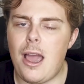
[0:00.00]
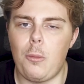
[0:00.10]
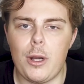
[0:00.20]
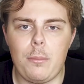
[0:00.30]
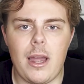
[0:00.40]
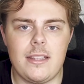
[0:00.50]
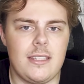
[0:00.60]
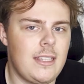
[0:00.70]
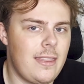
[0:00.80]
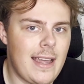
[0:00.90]
I wouldn't mind
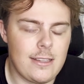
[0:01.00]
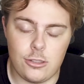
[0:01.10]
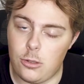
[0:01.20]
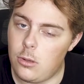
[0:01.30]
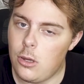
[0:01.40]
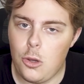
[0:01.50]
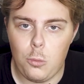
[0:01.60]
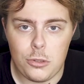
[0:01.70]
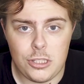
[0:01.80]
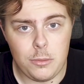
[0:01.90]
seeing that, so
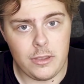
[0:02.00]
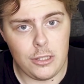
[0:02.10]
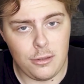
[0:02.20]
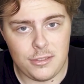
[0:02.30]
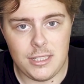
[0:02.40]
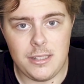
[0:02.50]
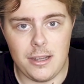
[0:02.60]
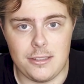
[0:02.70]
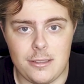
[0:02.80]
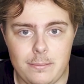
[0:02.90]
we'll see what the UFC does.